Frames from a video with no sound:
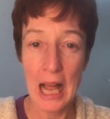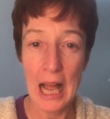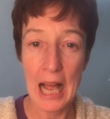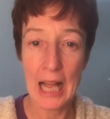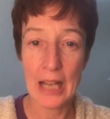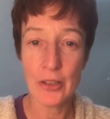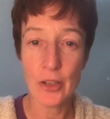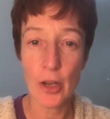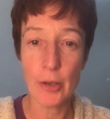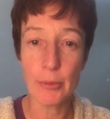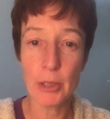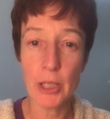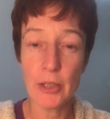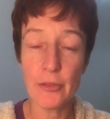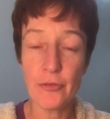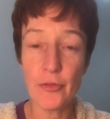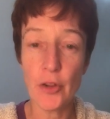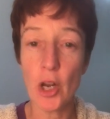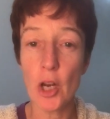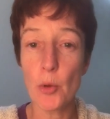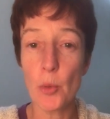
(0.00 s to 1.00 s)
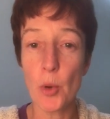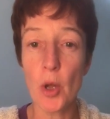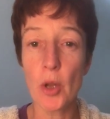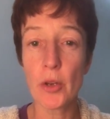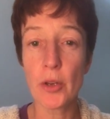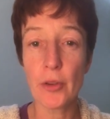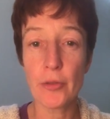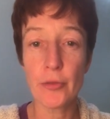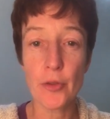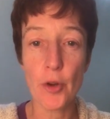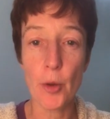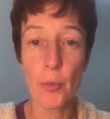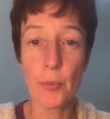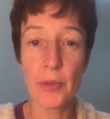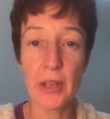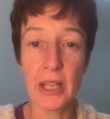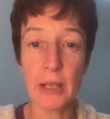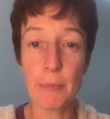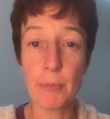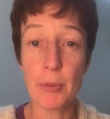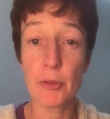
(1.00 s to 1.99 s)
And I'm going to follow on from
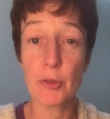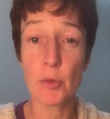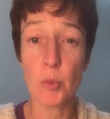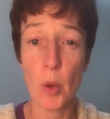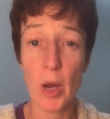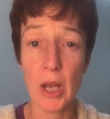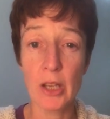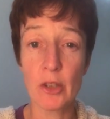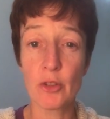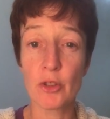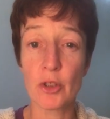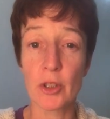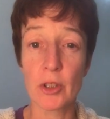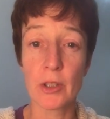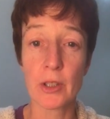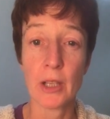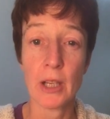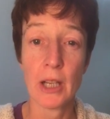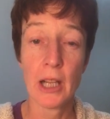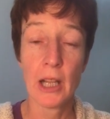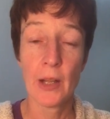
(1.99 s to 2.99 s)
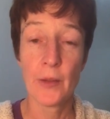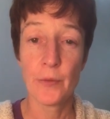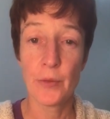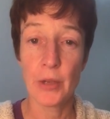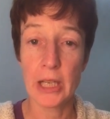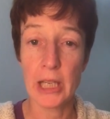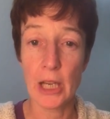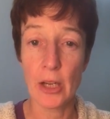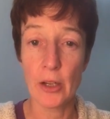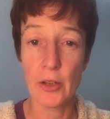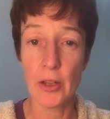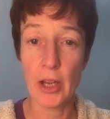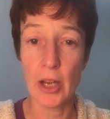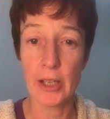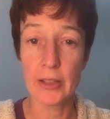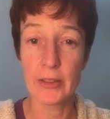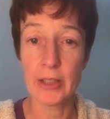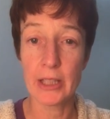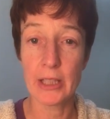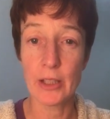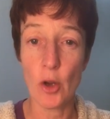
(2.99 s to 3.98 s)
the persuasion video that
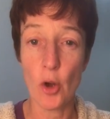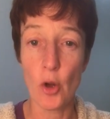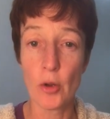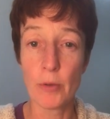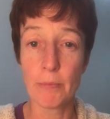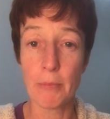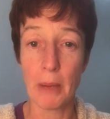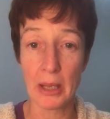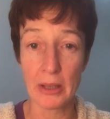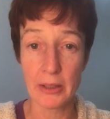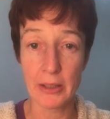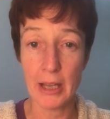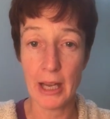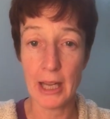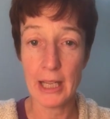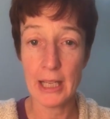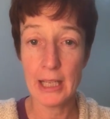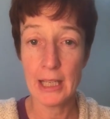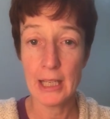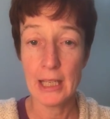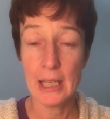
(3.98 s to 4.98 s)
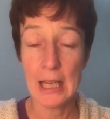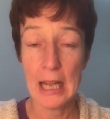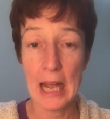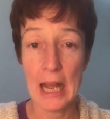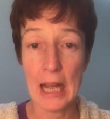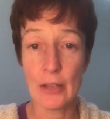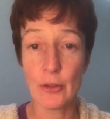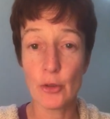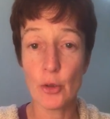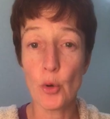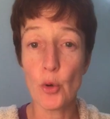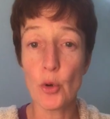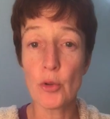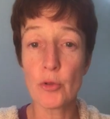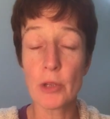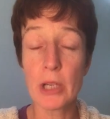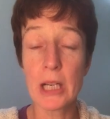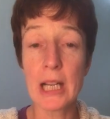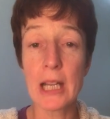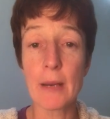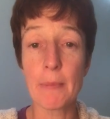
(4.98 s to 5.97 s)
I did on Monday and talk
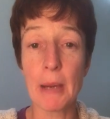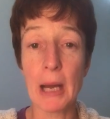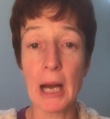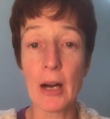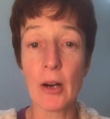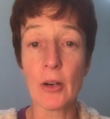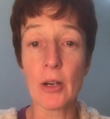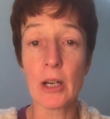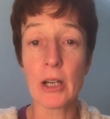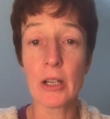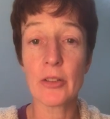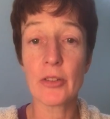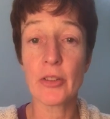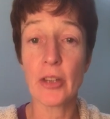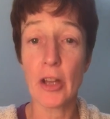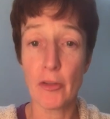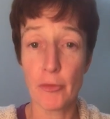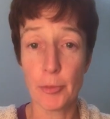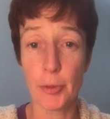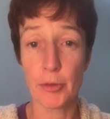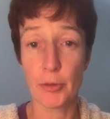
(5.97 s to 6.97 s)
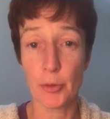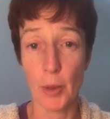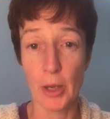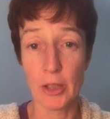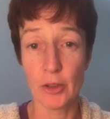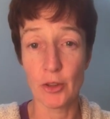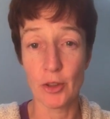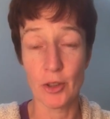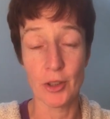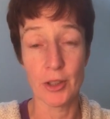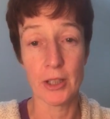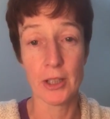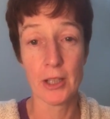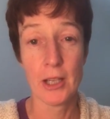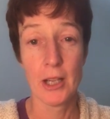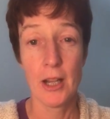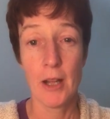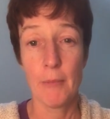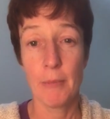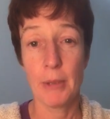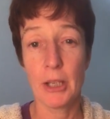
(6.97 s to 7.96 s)
really about self-persuasion,
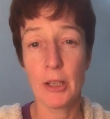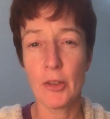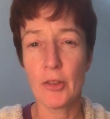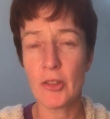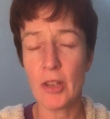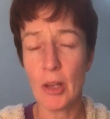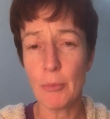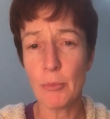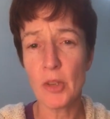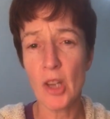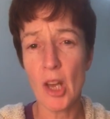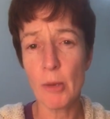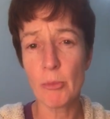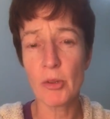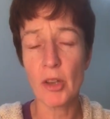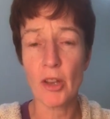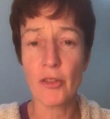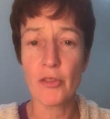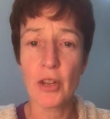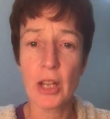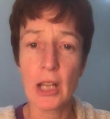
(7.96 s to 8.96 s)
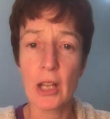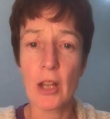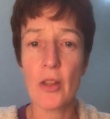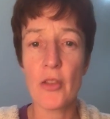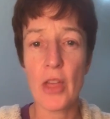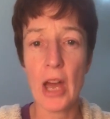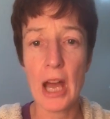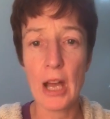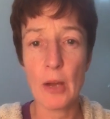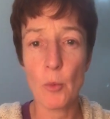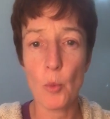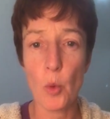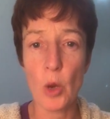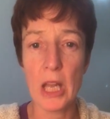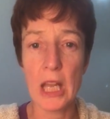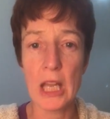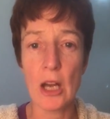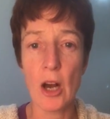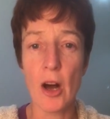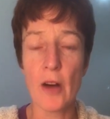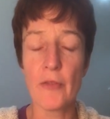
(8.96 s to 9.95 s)
because sometimes I think that
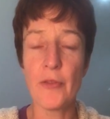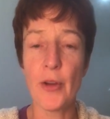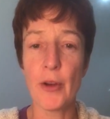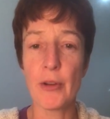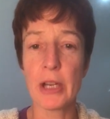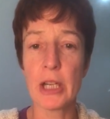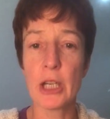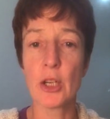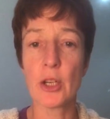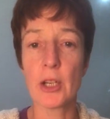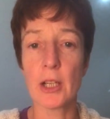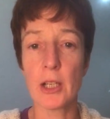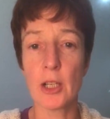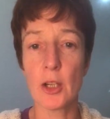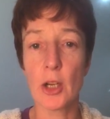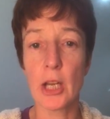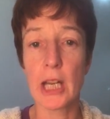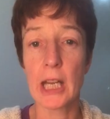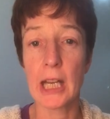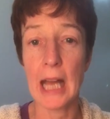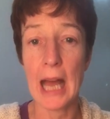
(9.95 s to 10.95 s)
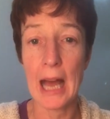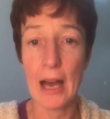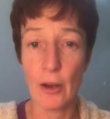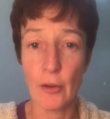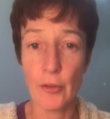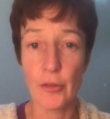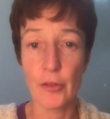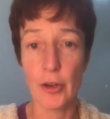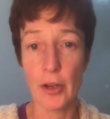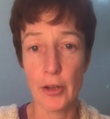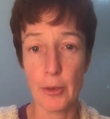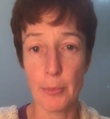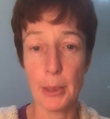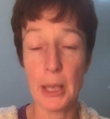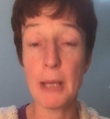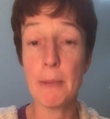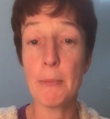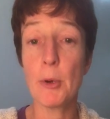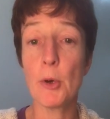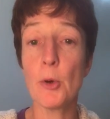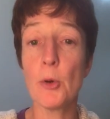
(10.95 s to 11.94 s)
we are very good at looking out for other
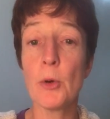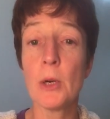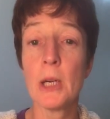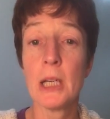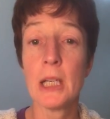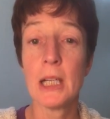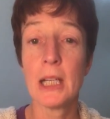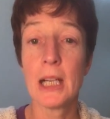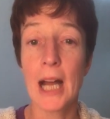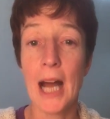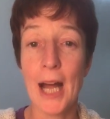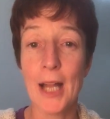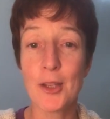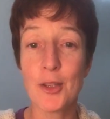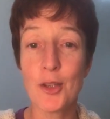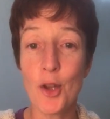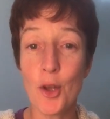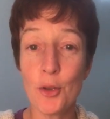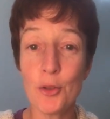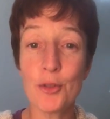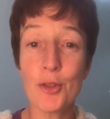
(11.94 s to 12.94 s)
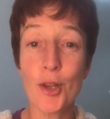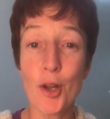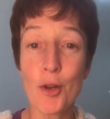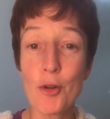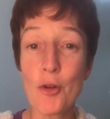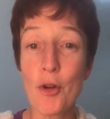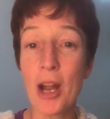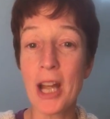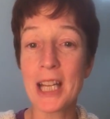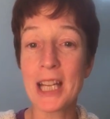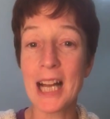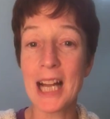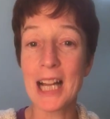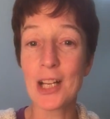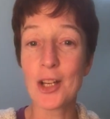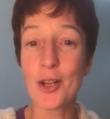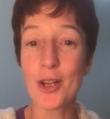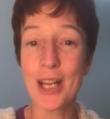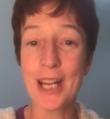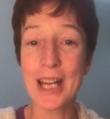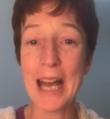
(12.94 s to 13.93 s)
people and not so great
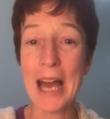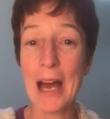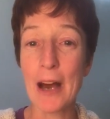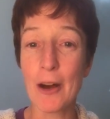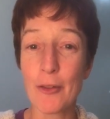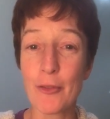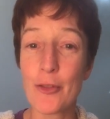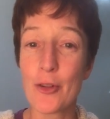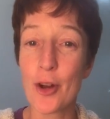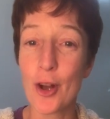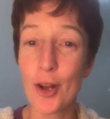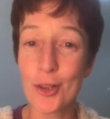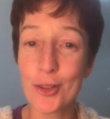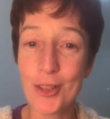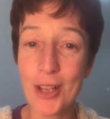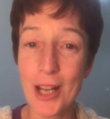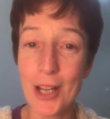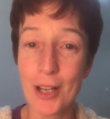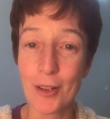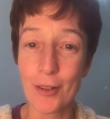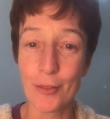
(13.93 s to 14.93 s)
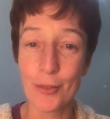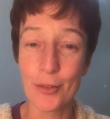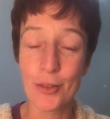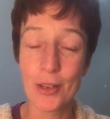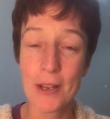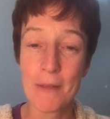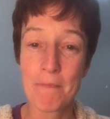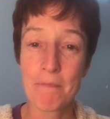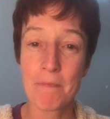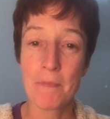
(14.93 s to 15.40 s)
at looking out for ourselves.